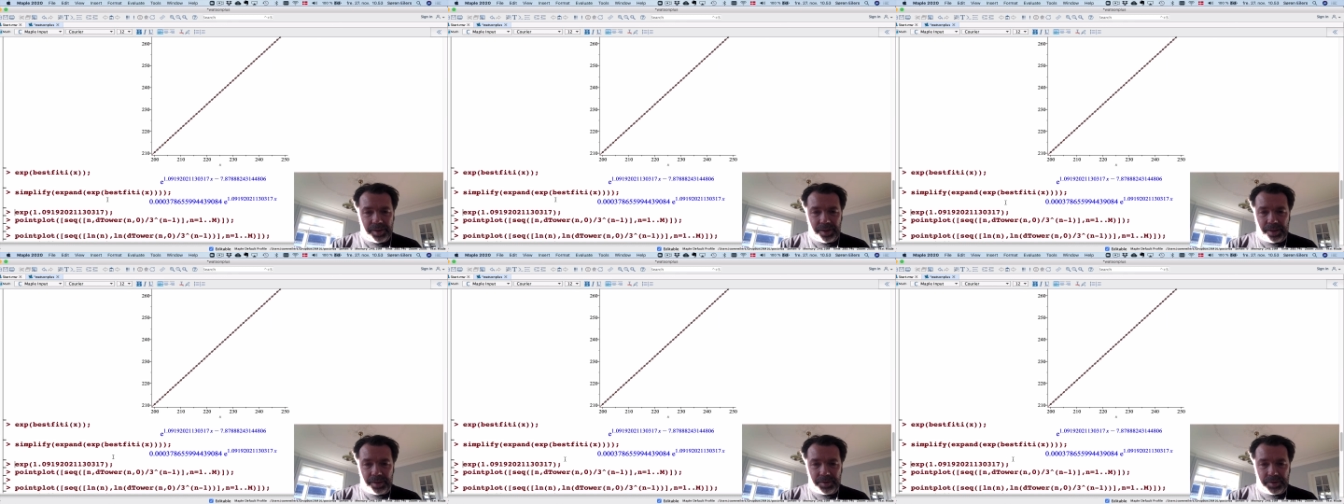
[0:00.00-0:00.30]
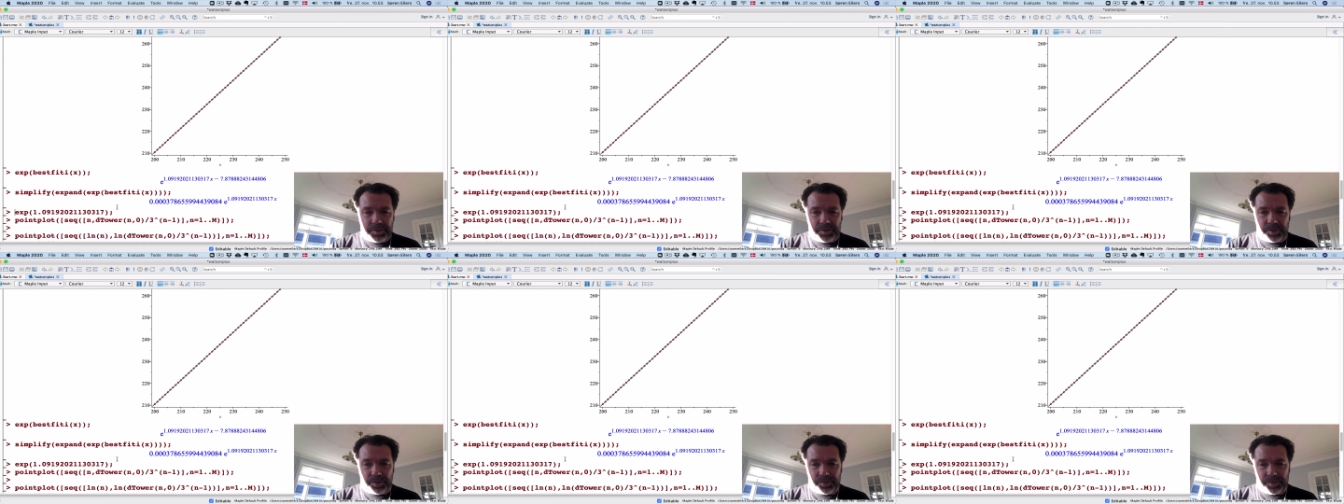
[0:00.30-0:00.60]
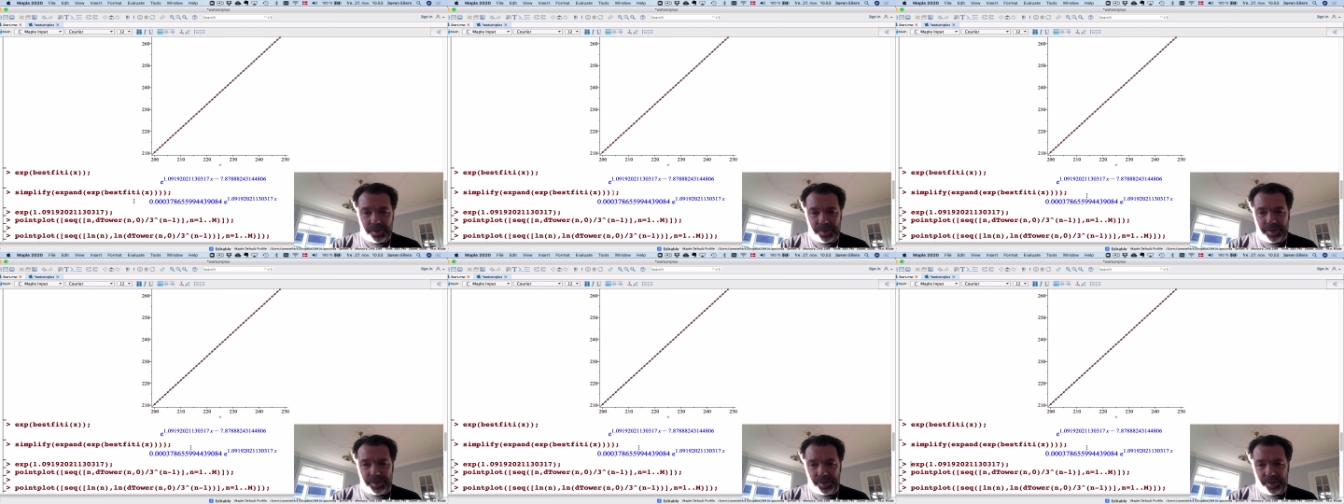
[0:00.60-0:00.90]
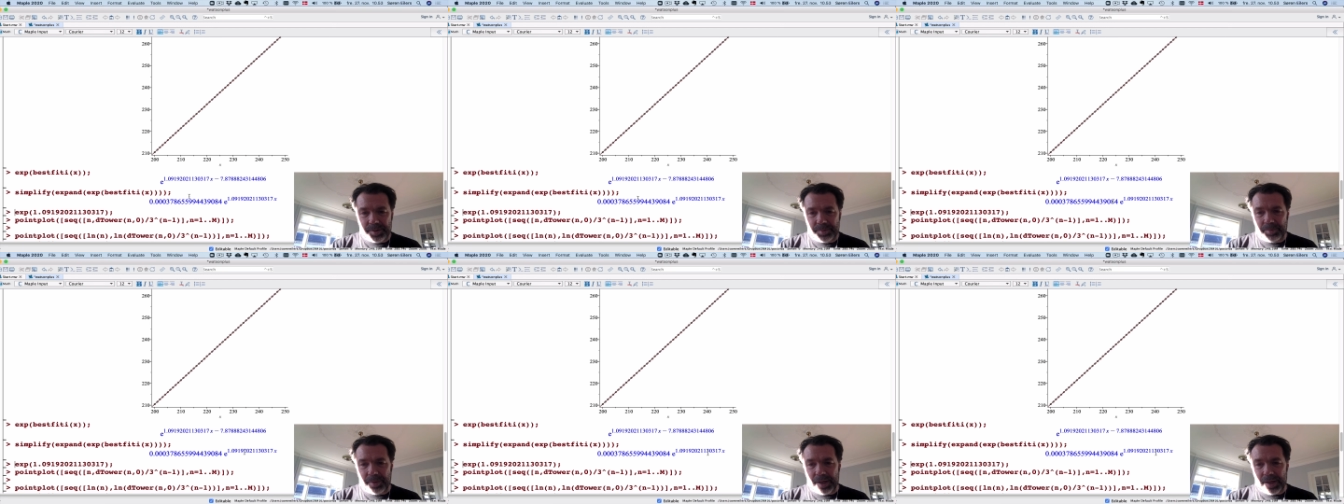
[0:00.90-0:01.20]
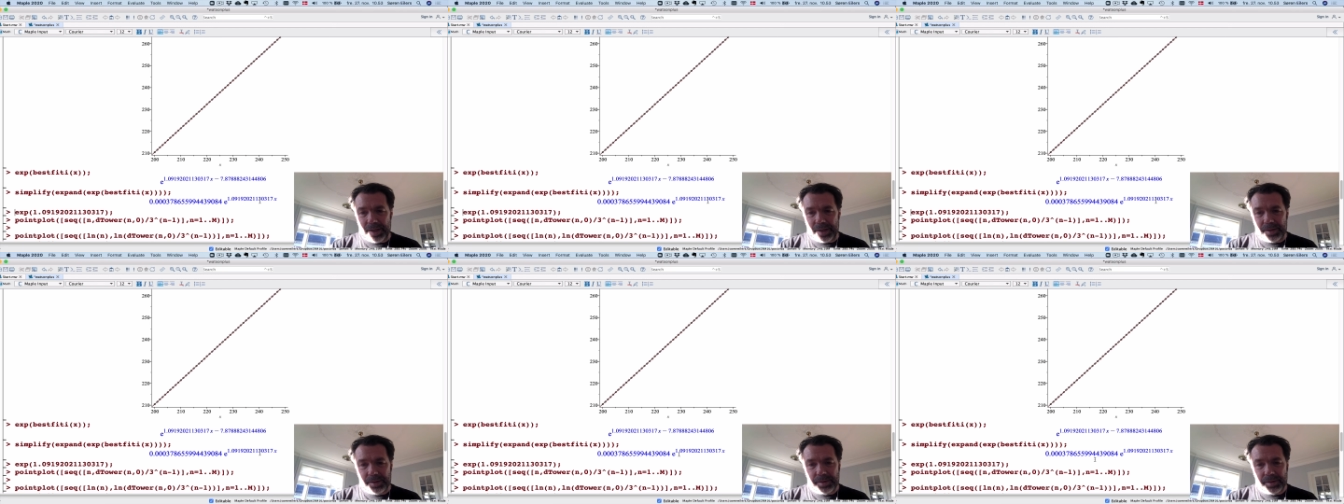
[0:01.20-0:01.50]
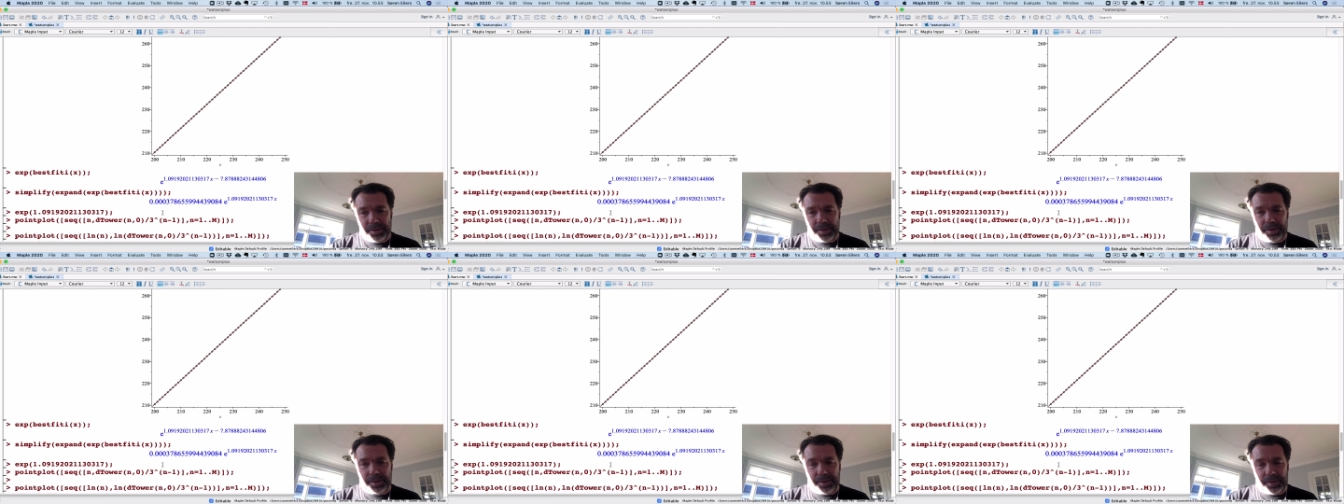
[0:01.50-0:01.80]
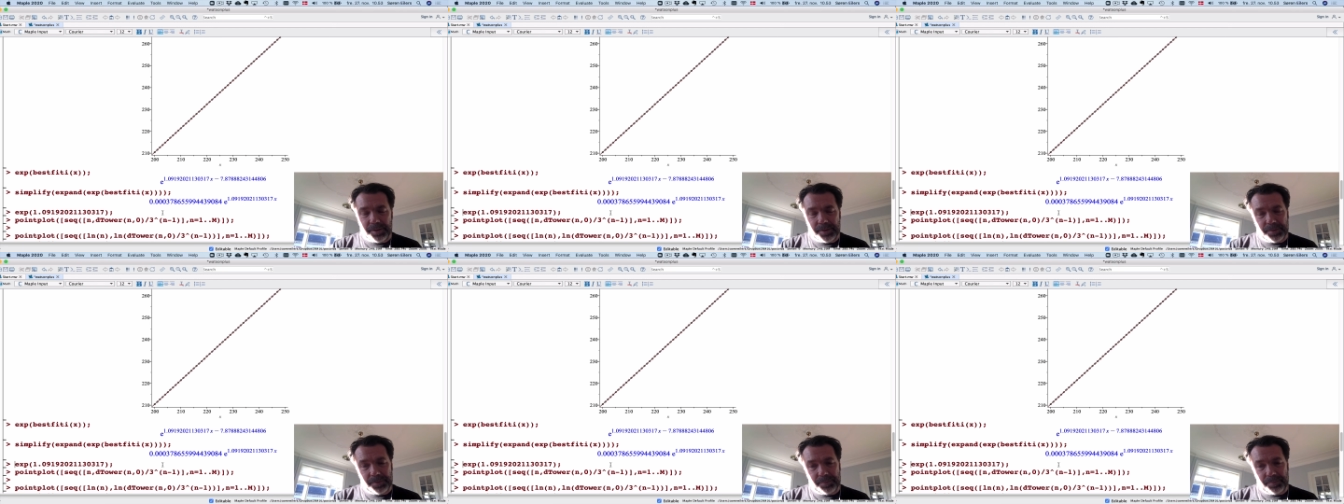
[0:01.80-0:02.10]
And so this is my
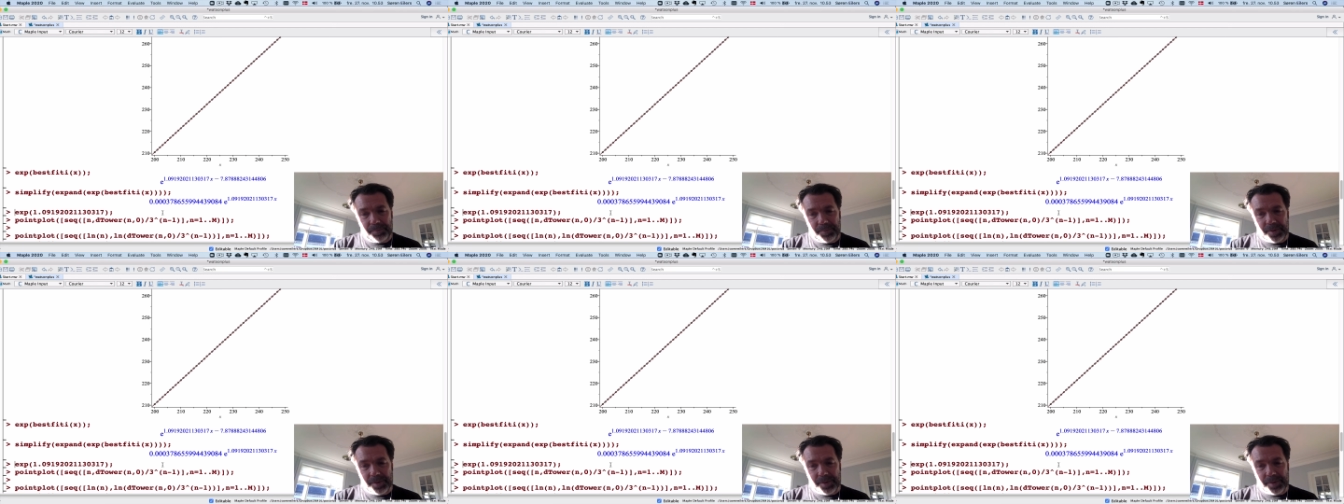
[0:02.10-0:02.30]
um,